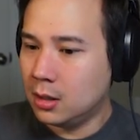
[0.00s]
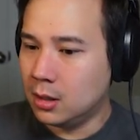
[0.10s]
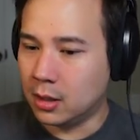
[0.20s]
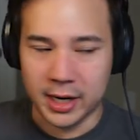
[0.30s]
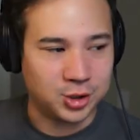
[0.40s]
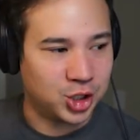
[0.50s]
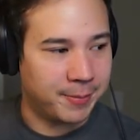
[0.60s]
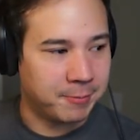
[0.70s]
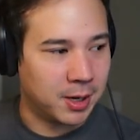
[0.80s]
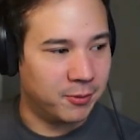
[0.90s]
All right, Chip,
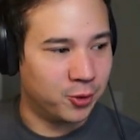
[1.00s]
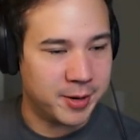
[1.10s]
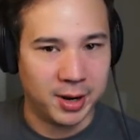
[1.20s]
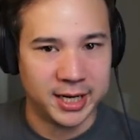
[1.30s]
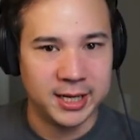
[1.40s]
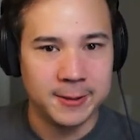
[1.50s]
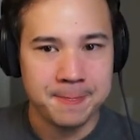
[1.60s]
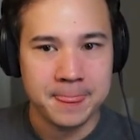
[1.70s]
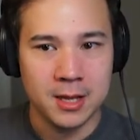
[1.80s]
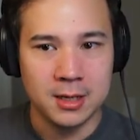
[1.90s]
I'm coming for you, buddy.
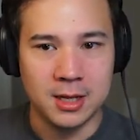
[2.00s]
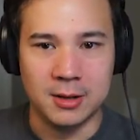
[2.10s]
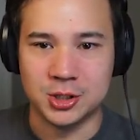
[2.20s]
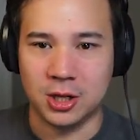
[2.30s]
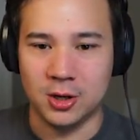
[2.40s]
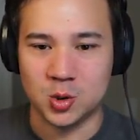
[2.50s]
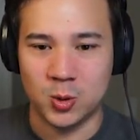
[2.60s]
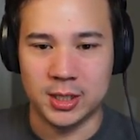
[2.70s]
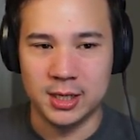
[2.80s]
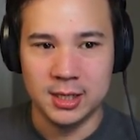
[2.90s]
That was a close
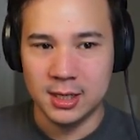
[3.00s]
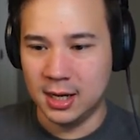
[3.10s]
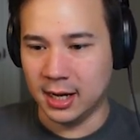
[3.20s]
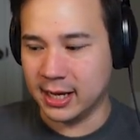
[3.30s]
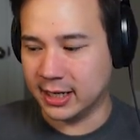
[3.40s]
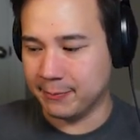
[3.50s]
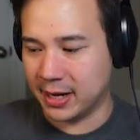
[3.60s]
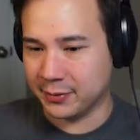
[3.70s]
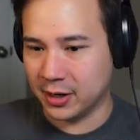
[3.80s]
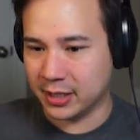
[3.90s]
one. I gotta get
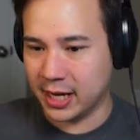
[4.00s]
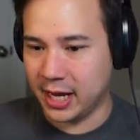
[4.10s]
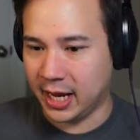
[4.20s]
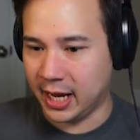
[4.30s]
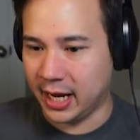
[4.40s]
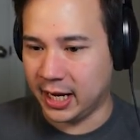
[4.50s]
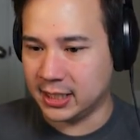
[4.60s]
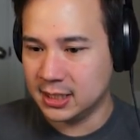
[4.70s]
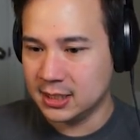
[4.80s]
back in the arcade.